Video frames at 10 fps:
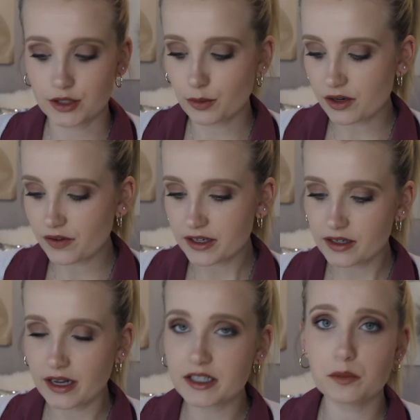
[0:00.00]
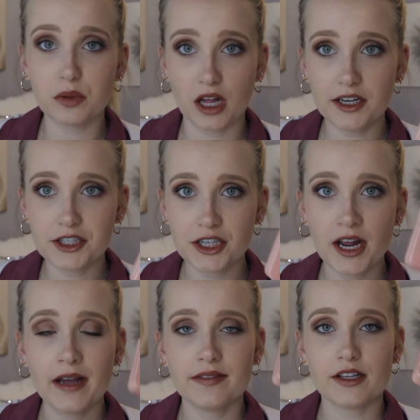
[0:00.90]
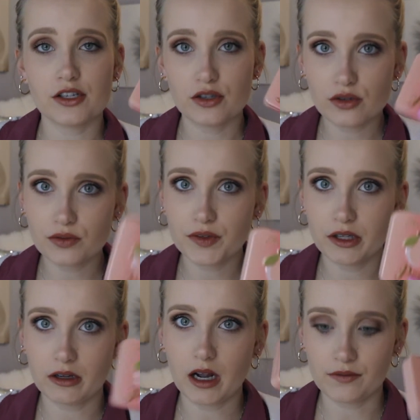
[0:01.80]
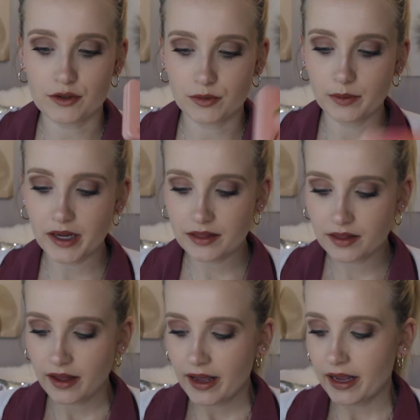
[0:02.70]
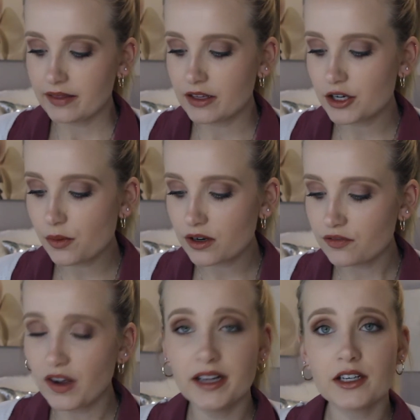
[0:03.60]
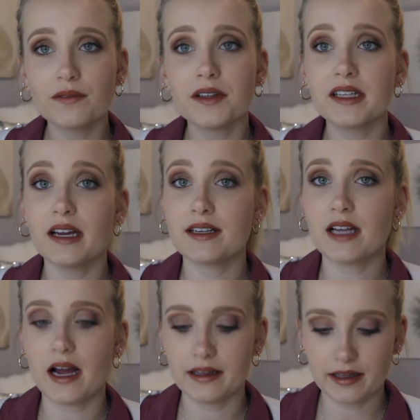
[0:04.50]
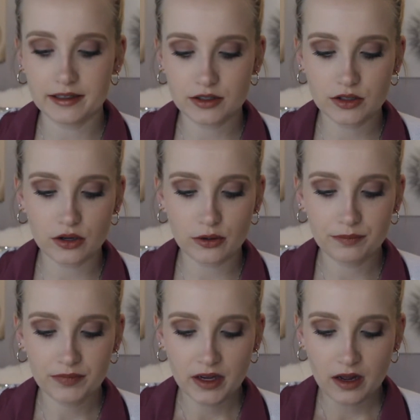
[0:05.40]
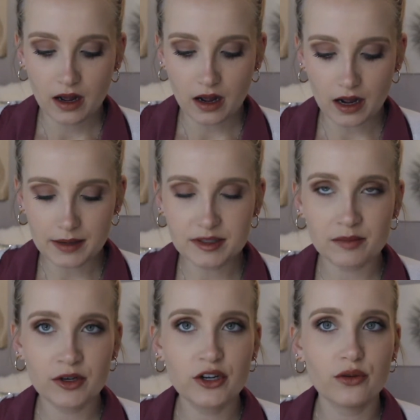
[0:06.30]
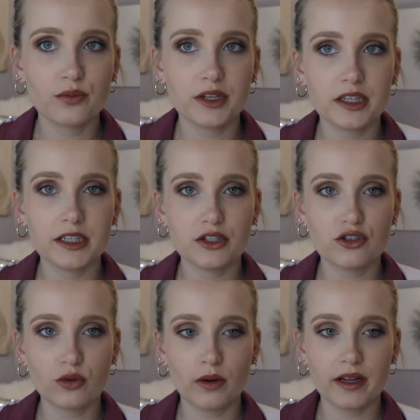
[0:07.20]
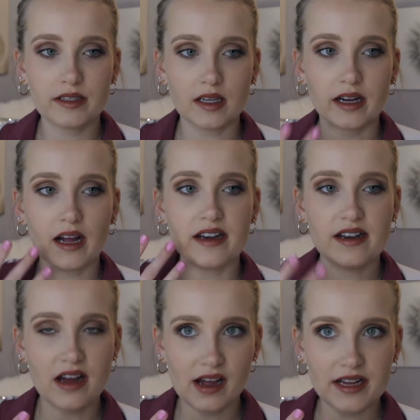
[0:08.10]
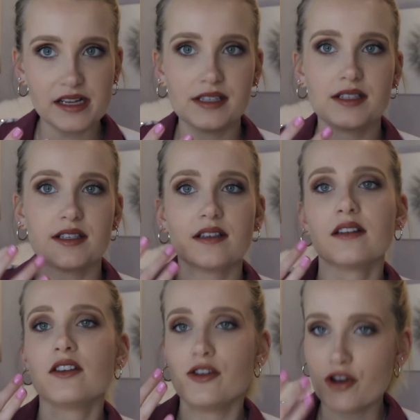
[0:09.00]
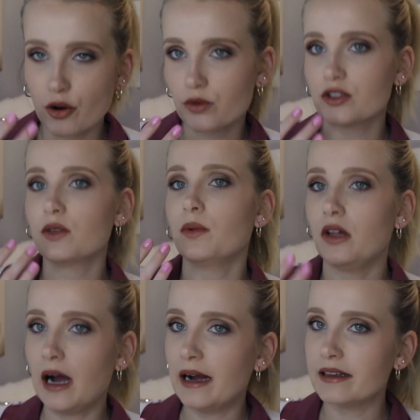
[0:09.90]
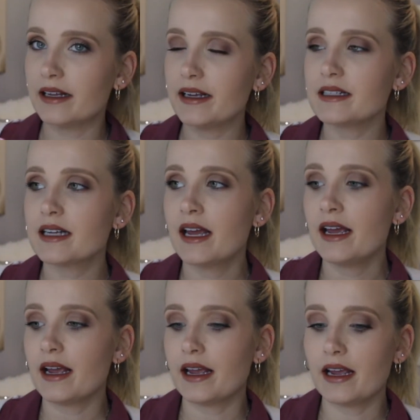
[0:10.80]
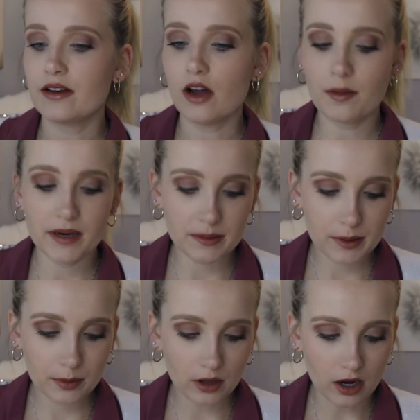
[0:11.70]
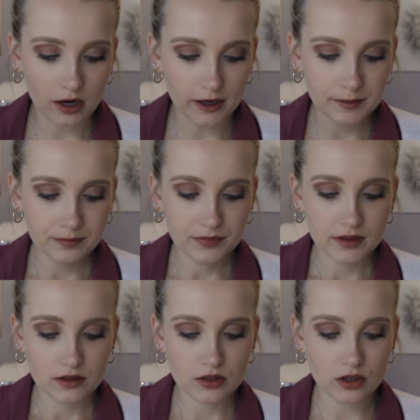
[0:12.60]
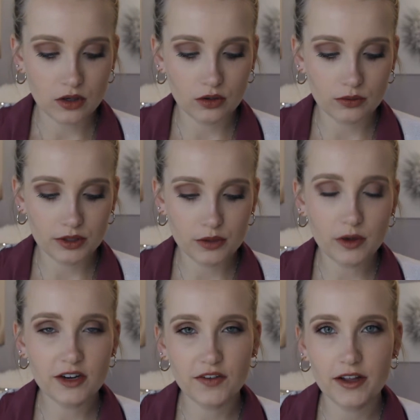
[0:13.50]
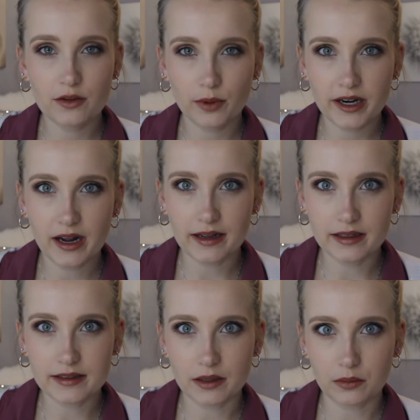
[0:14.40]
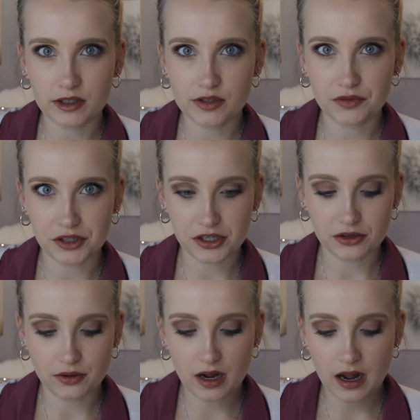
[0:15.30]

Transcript: So you want to find a nice blush that you feel comfortable with, and then you want to find a really nice highlight. So I'm someone who really enjoys like a nice noticeable highlight, and not many people are. So you want to find the right highlight that works for you.